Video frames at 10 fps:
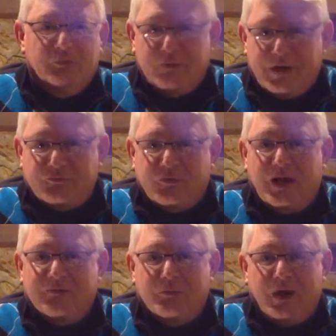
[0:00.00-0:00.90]

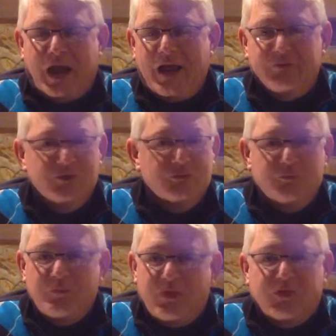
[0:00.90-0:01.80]
restaurants and what have you,
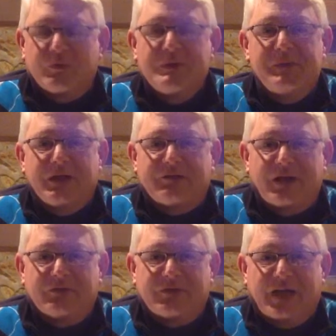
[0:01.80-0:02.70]
3 minutes
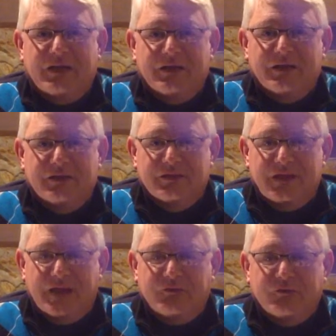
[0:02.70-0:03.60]
outside
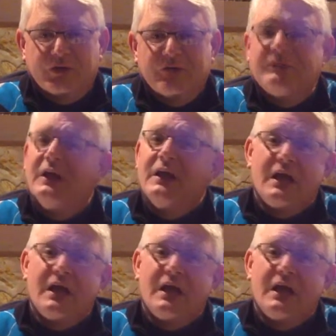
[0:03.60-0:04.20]
the entrance.